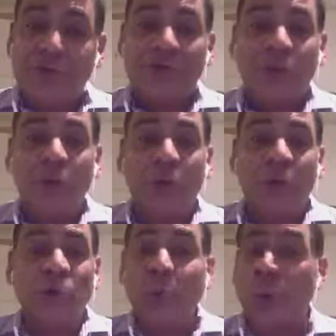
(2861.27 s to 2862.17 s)
years ago,
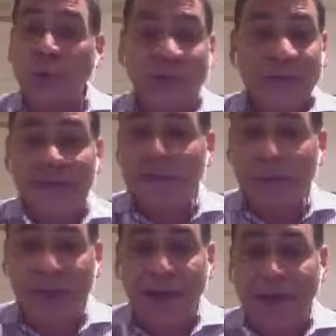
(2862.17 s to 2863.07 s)
where you only could
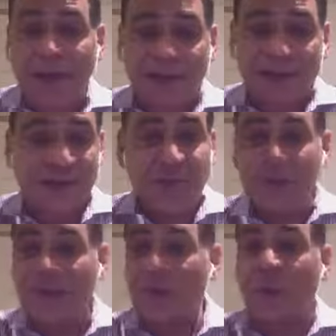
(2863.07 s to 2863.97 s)
buy a
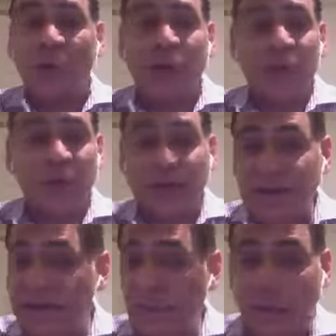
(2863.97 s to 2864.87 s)
CEREC or an
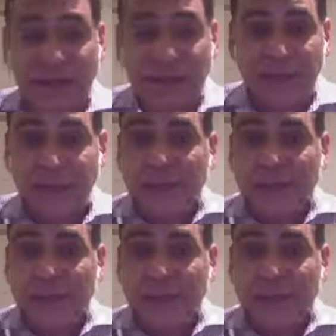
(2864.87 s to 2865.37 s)
E4D.